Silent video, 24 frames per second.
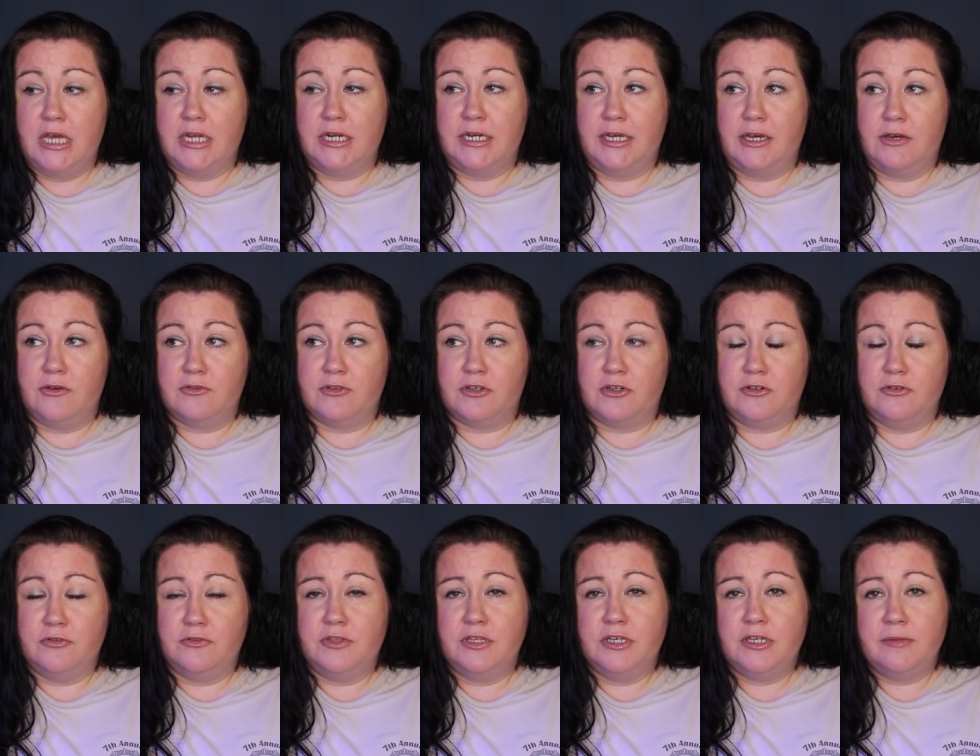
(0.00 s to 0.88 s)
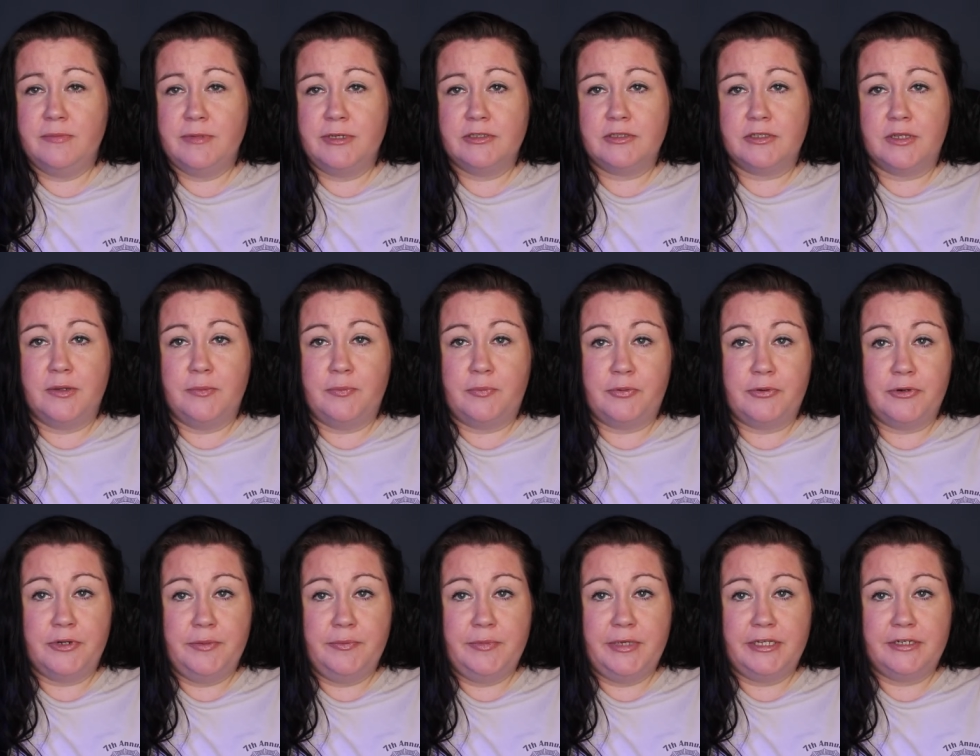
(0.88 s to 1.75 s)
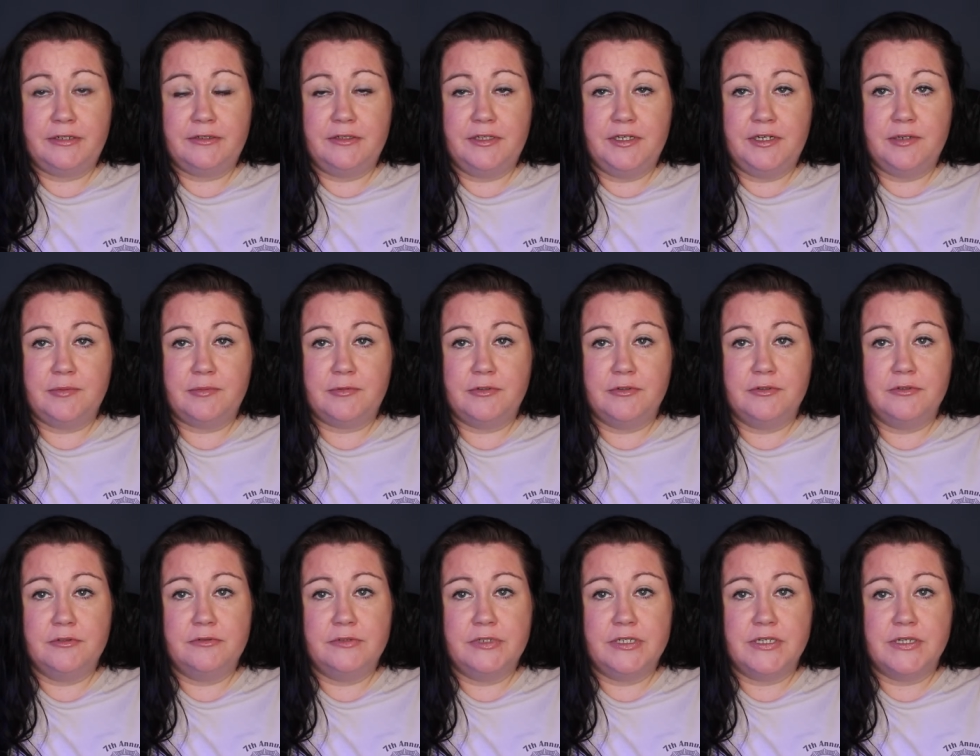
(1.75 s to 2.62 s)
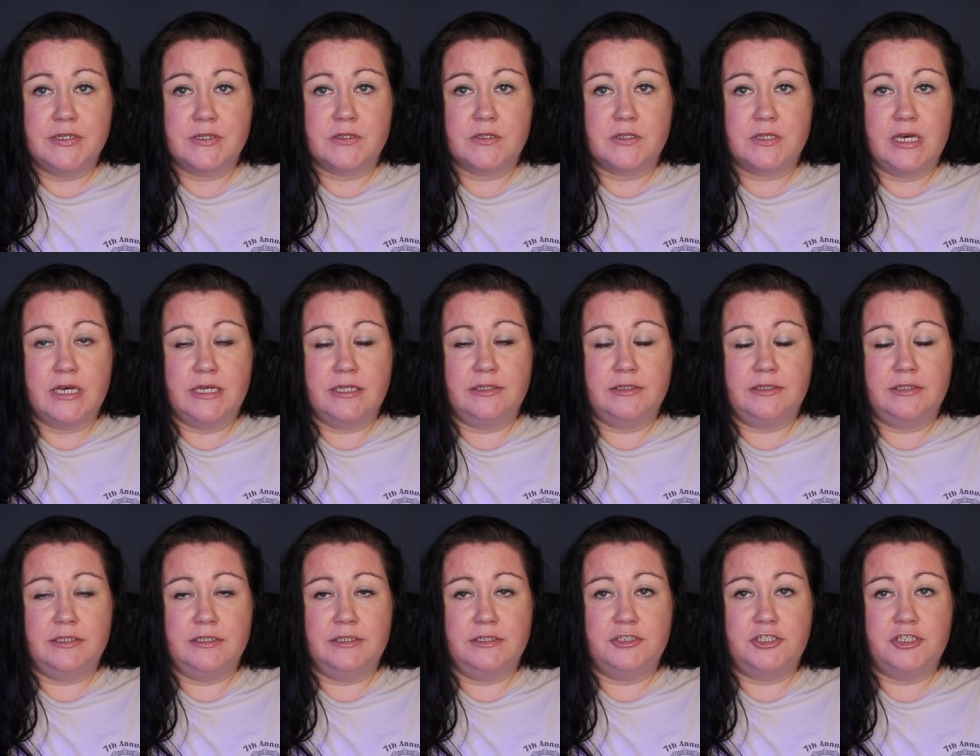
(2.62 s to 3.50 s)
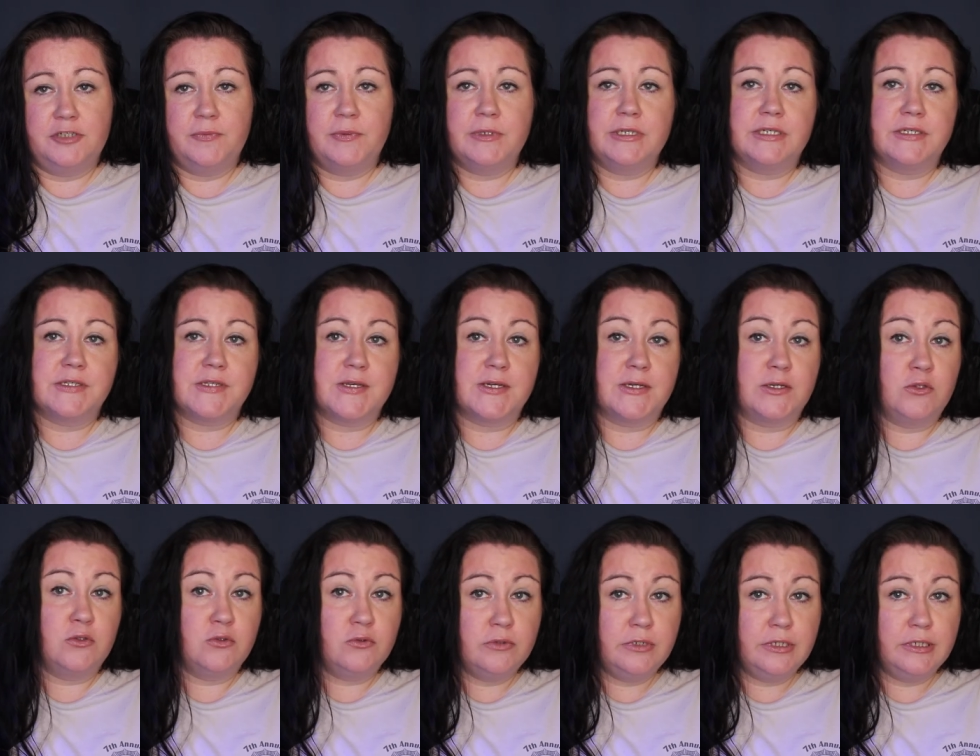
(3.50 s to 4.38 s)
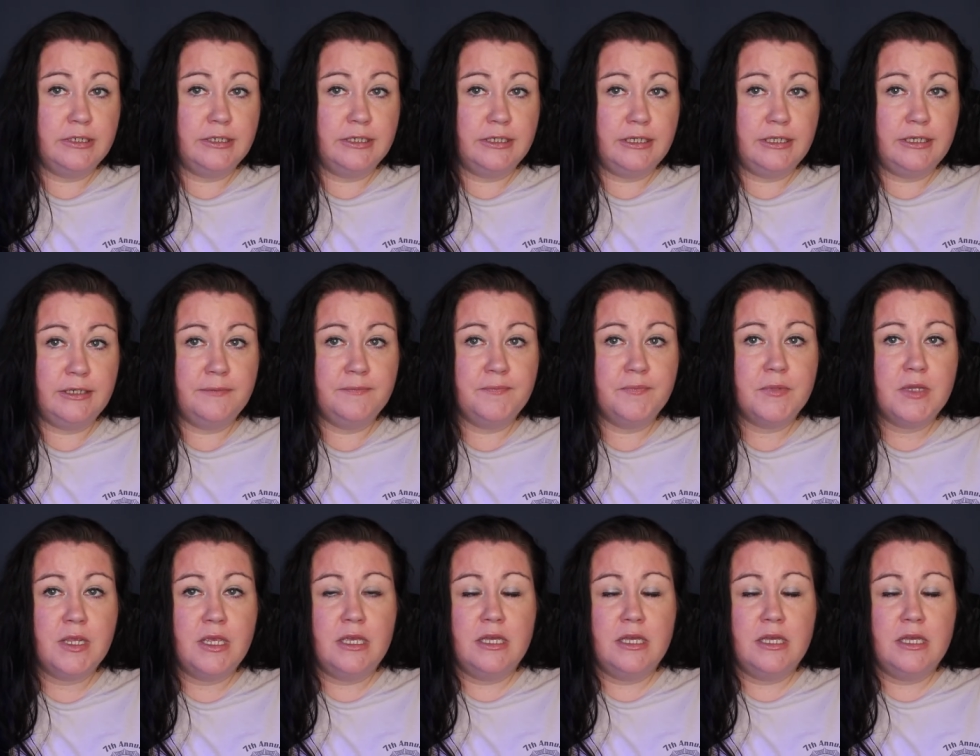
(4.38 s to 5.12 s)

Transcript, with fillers: Now the good thing about the pre-made cleanup crew is that the shipping is included in it.